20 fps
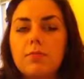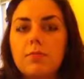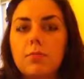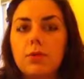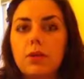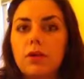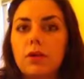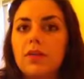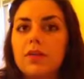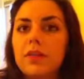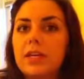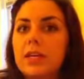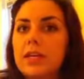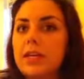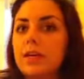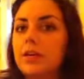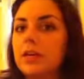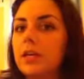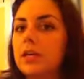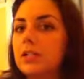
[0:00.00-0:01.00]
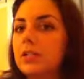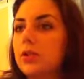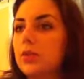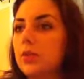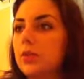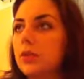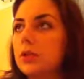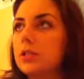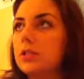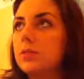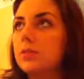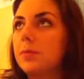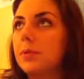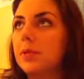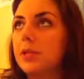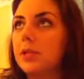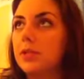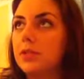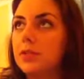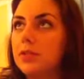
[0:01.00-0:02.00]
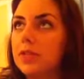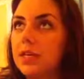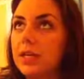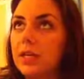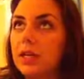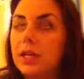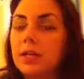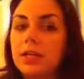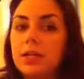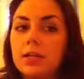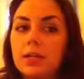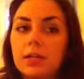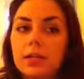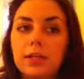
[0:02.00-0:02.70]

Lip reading: more of the internet tools we've been using.